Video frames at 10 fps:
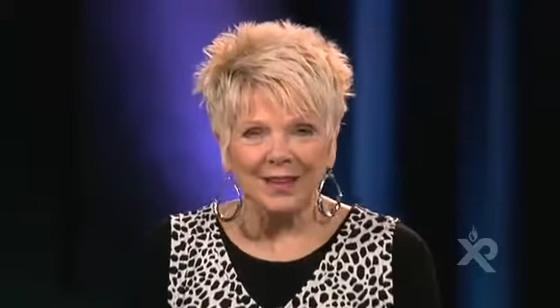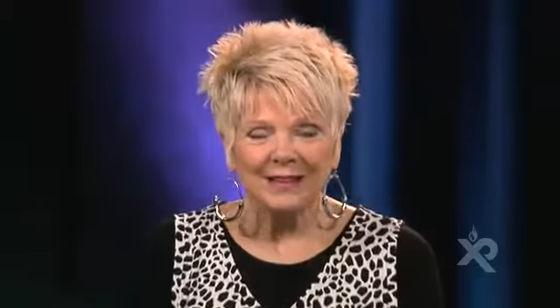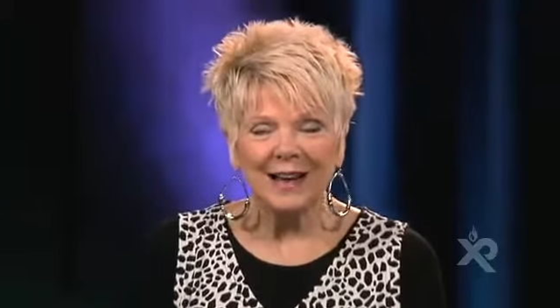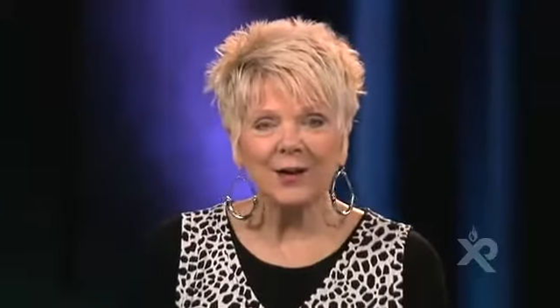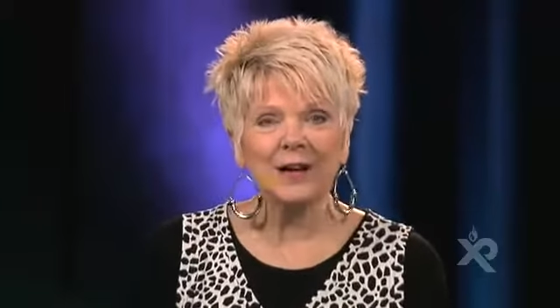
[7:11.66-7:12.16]

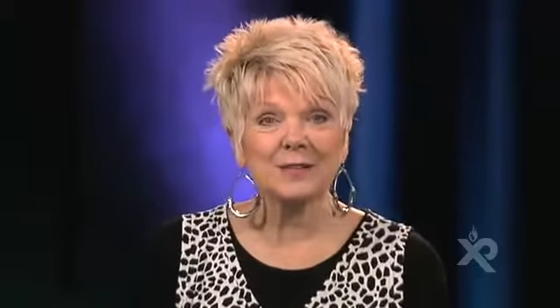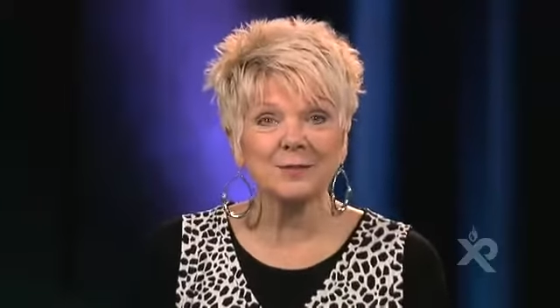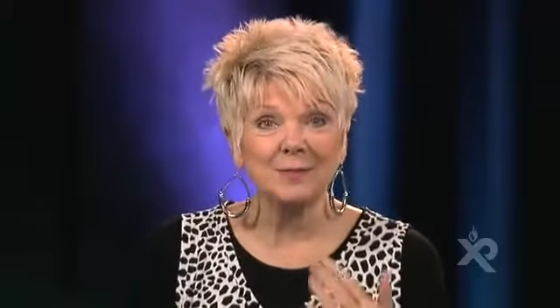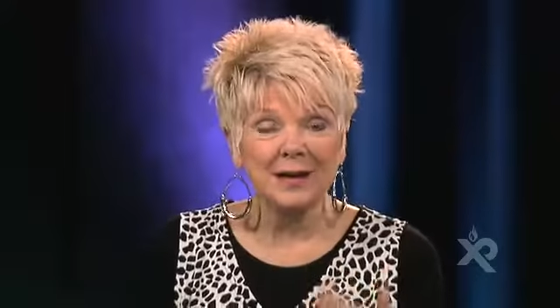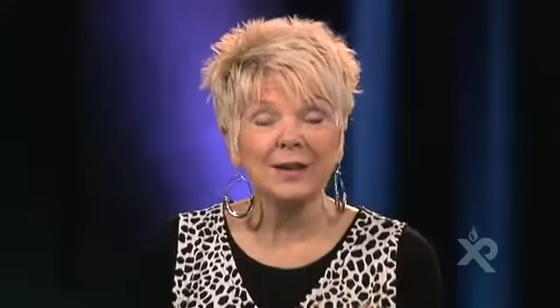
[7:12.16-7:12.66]
Now, as
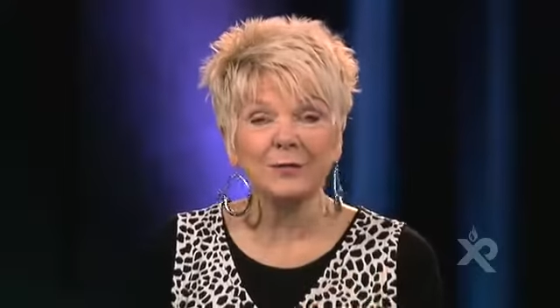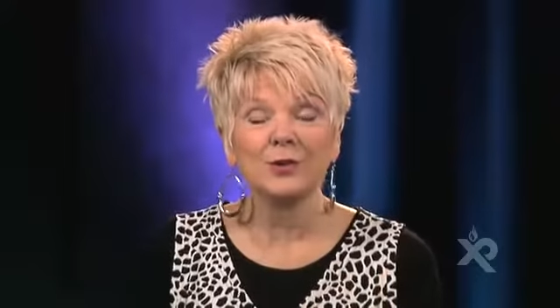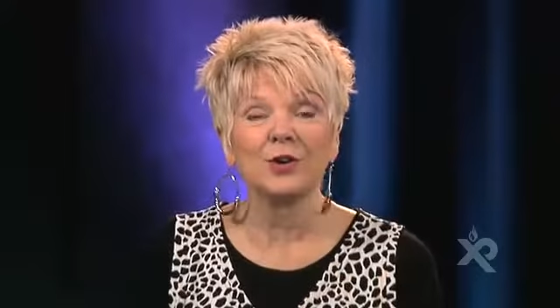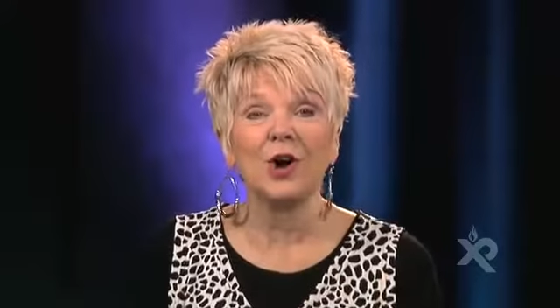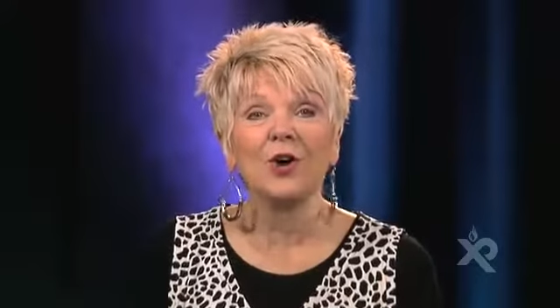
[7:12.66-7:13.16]
many of
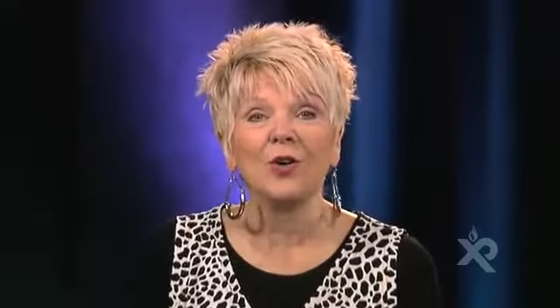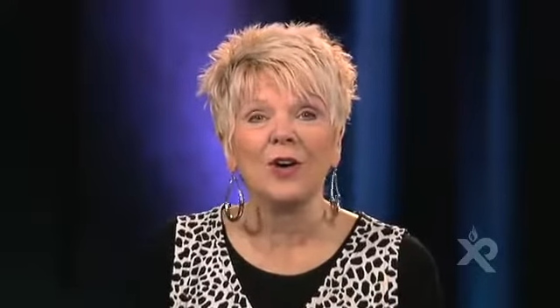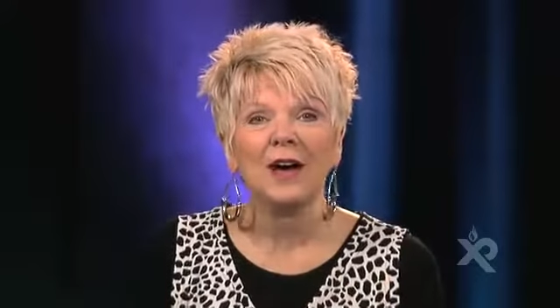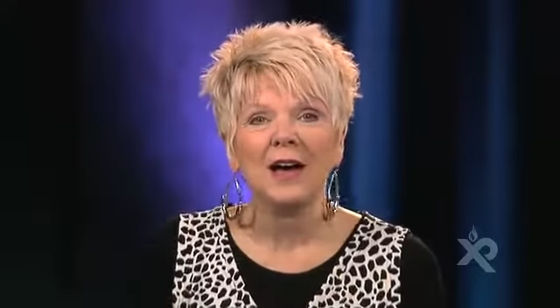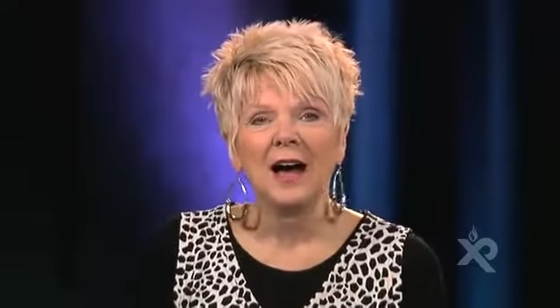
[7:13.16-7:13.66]
you know,
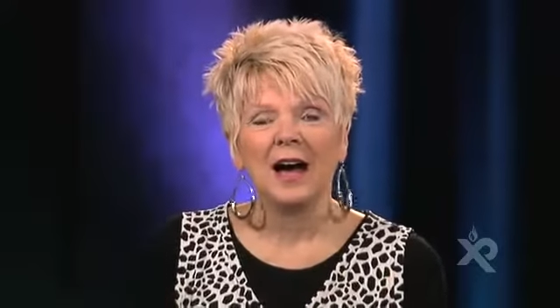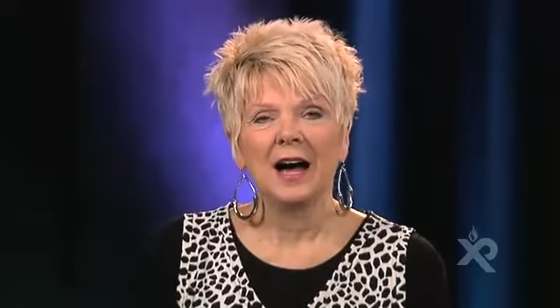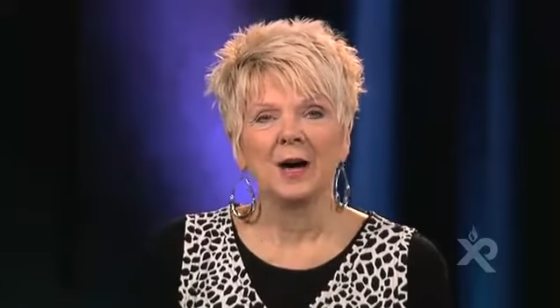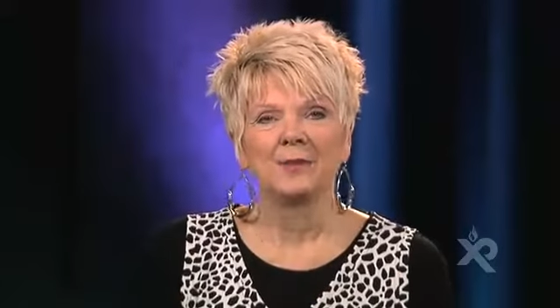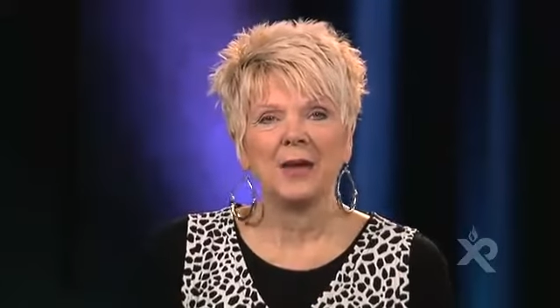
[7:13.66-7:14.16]

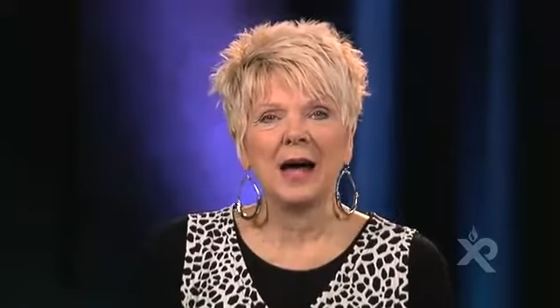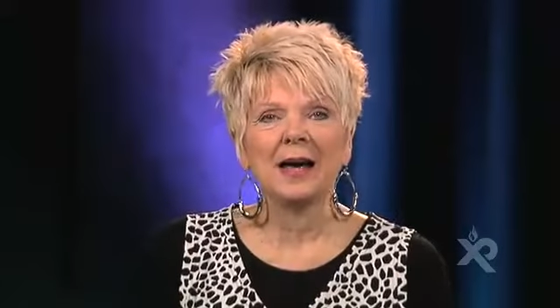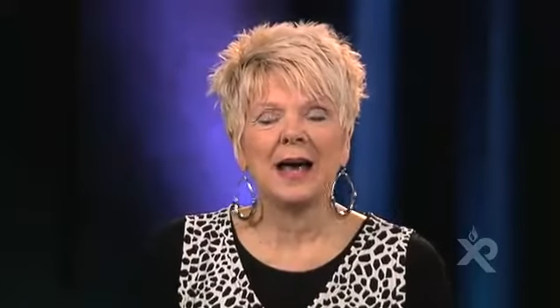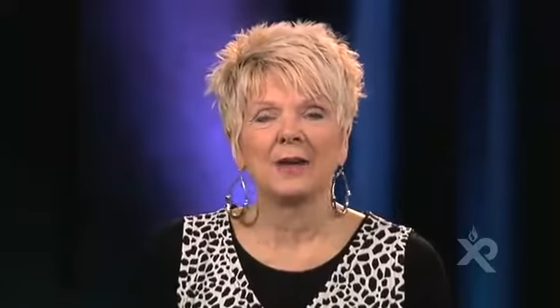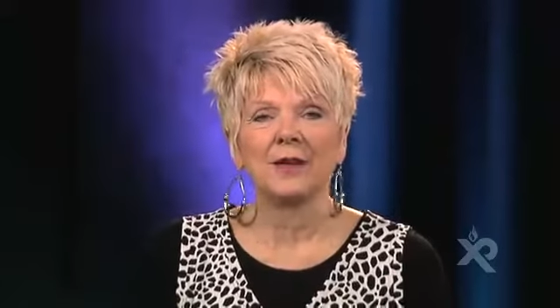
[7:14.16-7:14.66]
um, I
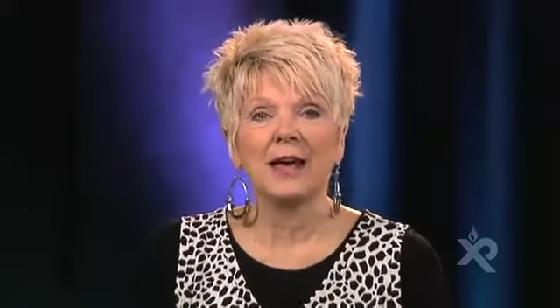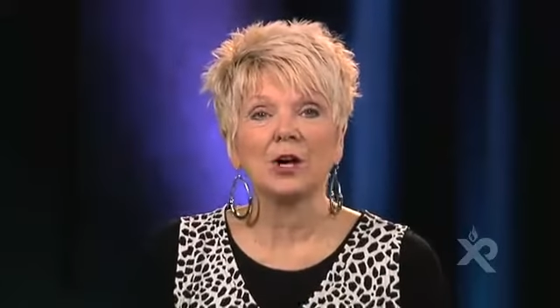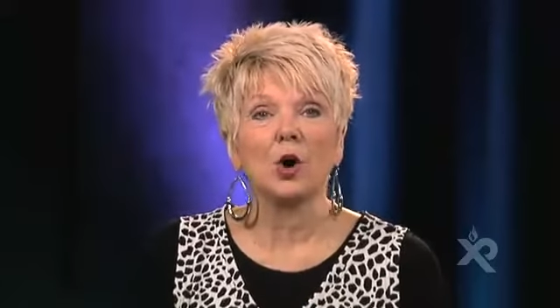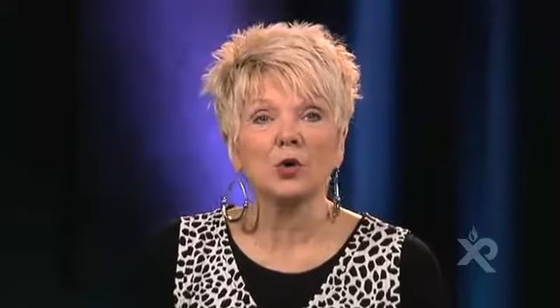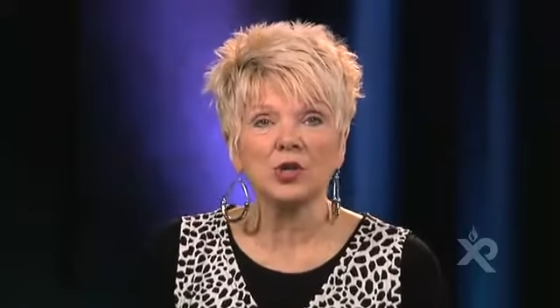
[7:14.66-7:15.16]
have a
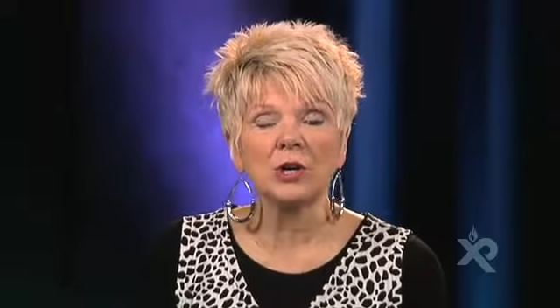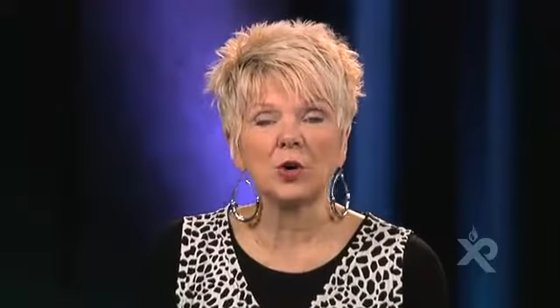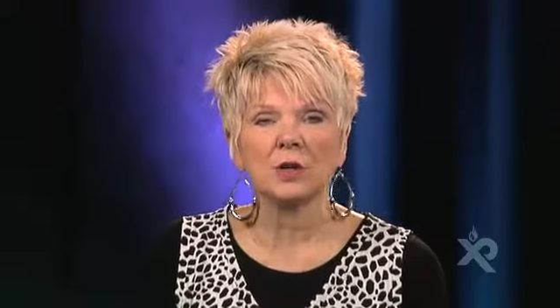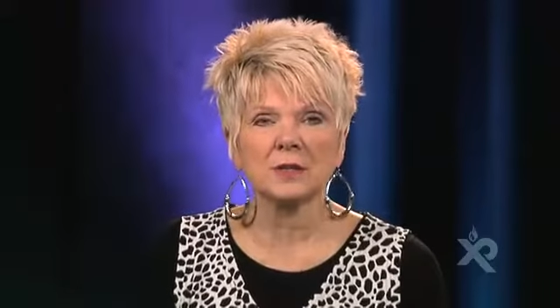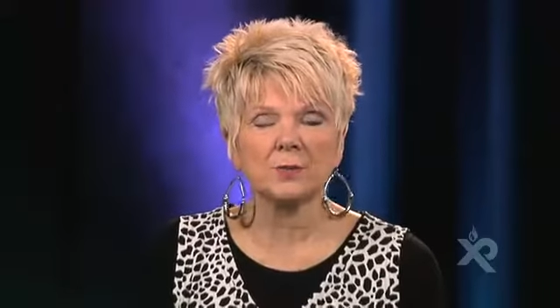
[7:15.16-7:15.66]
coaching
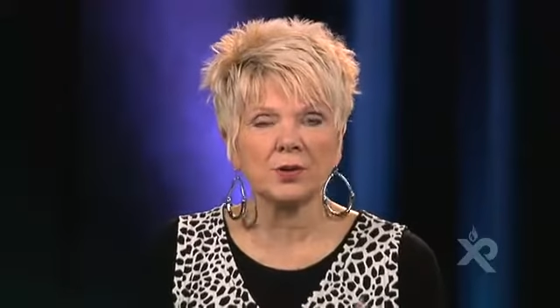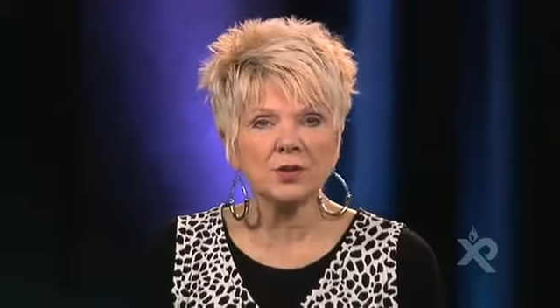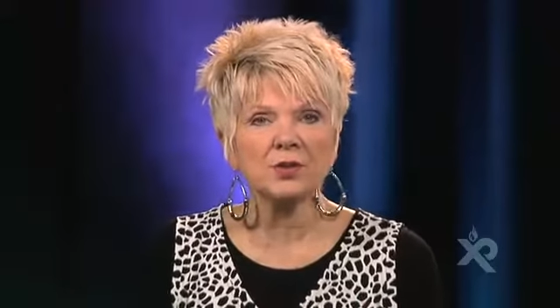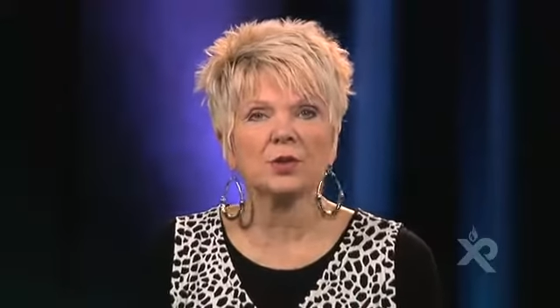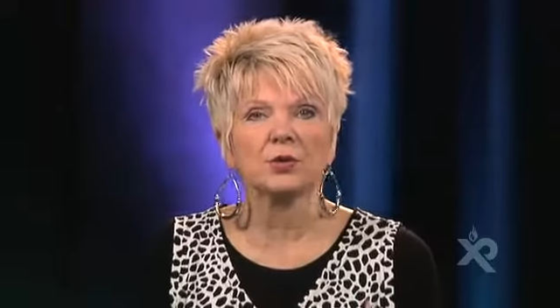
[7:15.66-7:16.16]
course, a
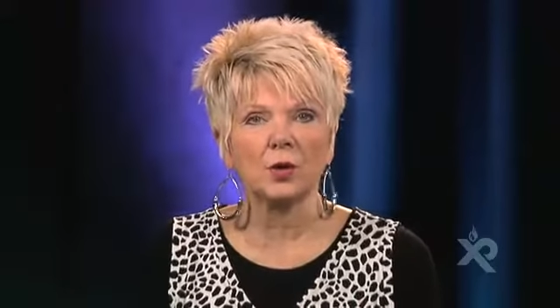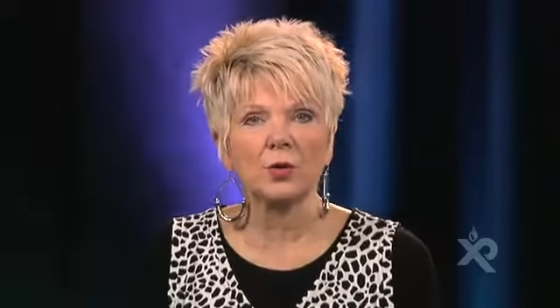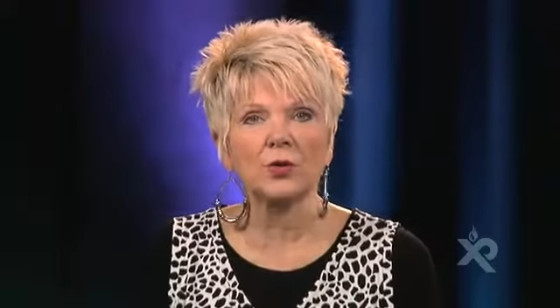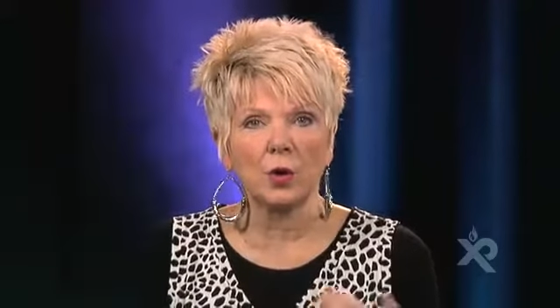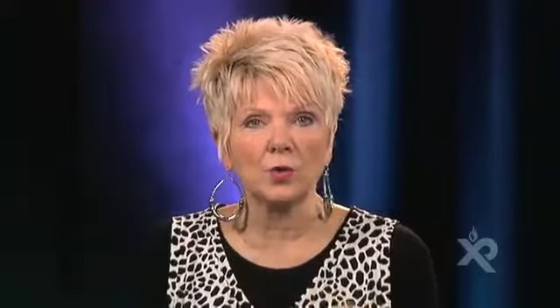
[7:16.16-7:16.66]
personal
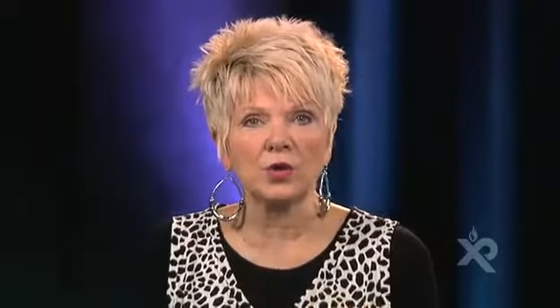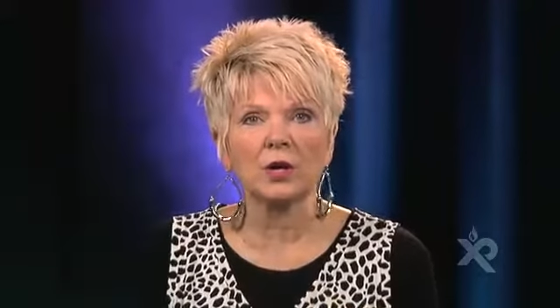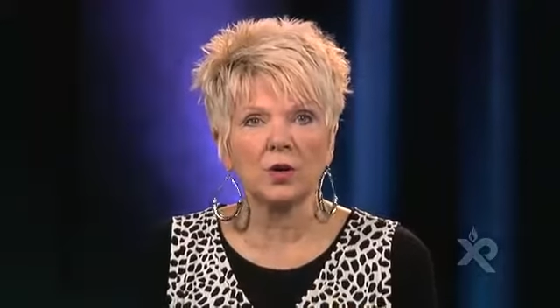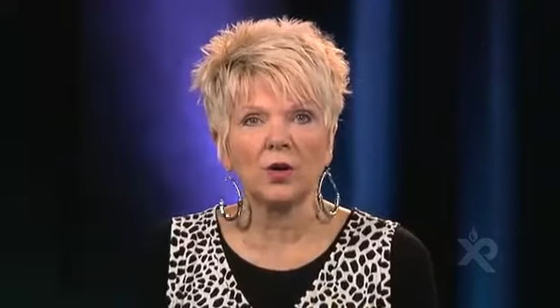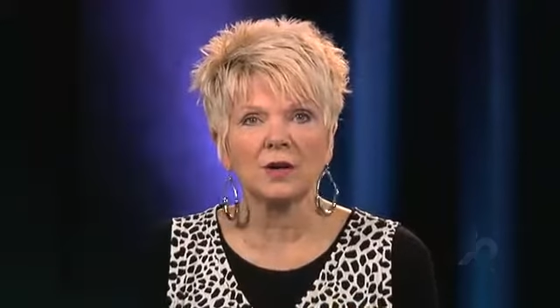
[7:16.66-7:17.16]
growth
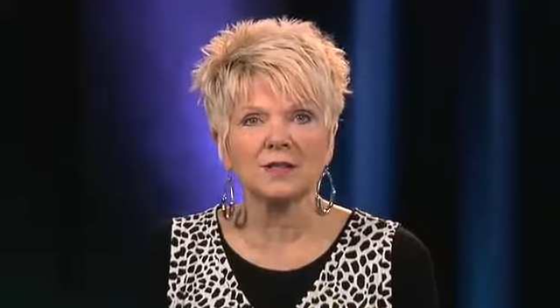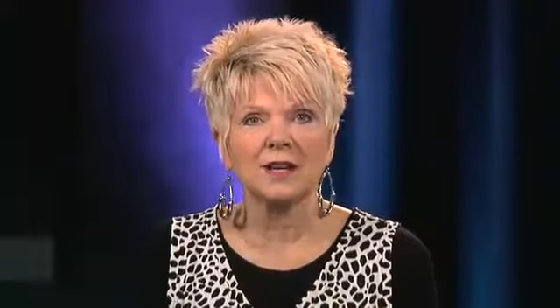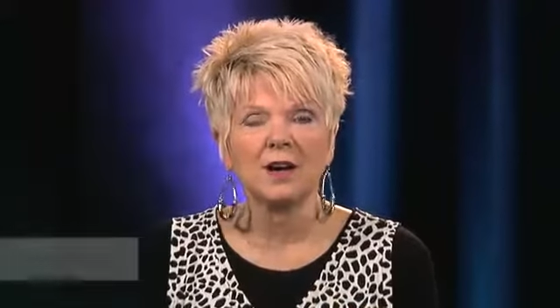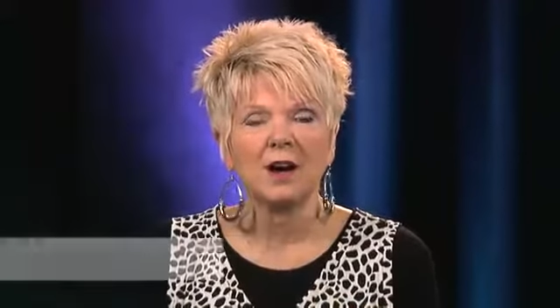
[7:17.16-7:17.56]
coaching course